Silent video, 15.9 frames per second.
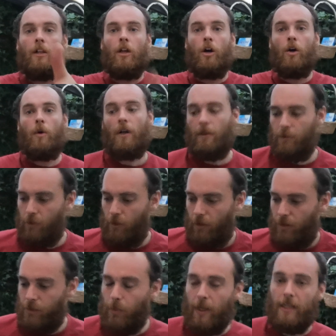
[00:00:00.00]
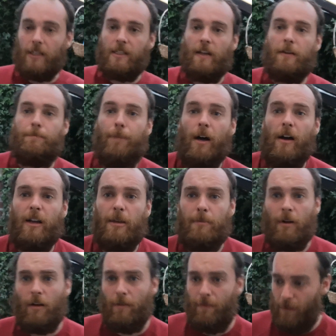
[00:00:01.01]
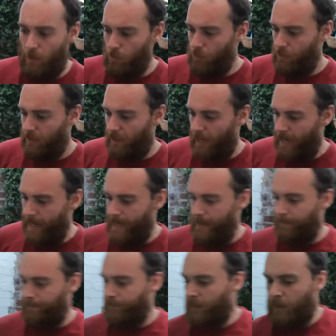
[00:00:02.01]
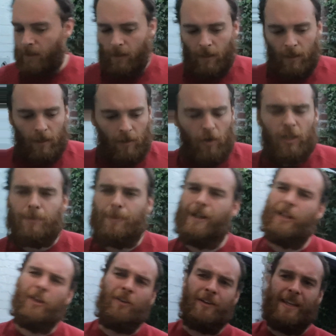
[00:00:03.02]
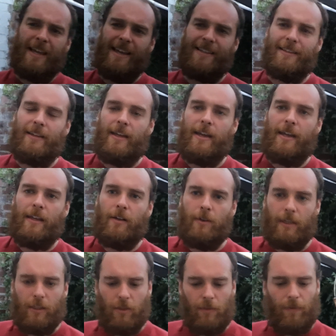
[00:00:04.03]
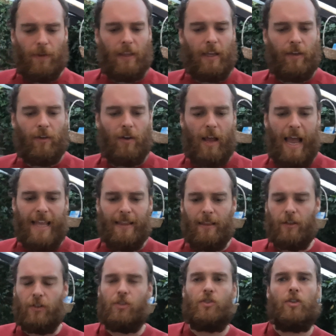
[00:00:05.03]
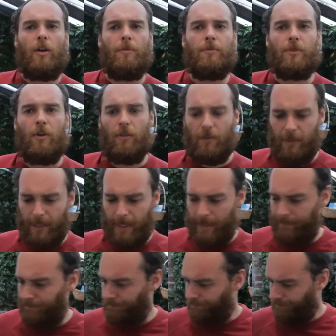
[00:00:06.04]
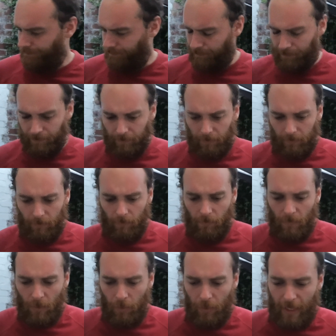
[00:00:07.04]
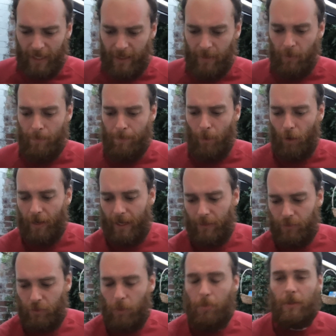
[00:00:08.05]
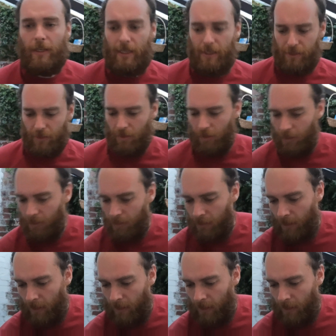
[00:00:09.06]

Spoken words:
Hello, welcome to another Swiggy and Steve's Bargain Bee Reviews. Gosh, it's been a long day today, you know, you just feel like you're at endless jobs all the time. Kind of, we bought an house a couple of years ago.